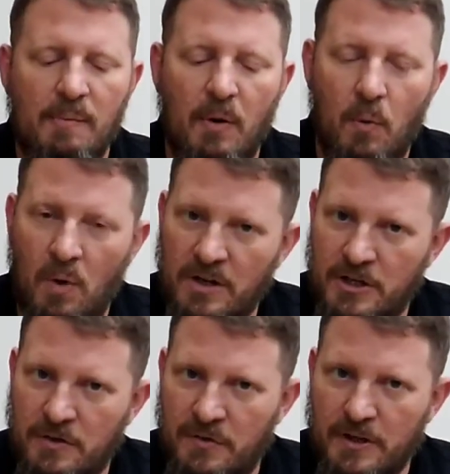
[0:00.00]
But
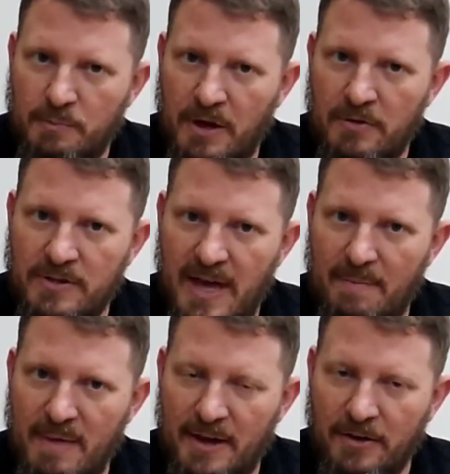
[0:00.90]
once you've exposed
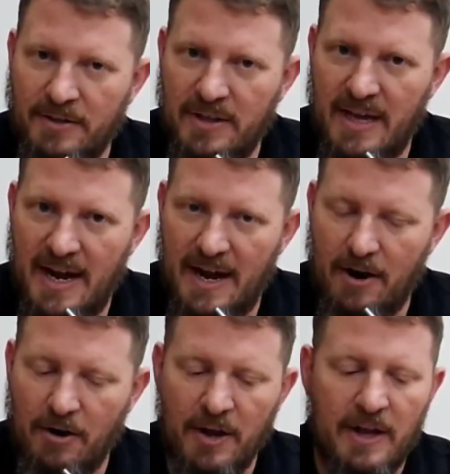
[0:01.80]
that metal to the
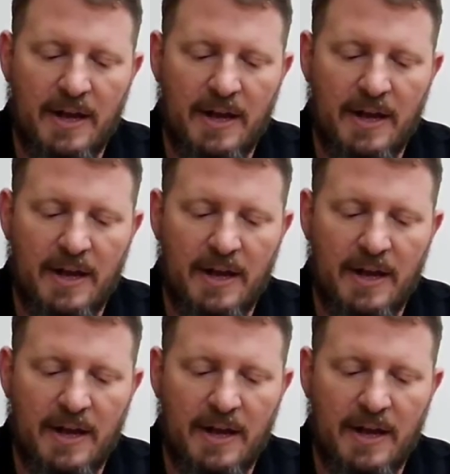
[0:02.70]
air,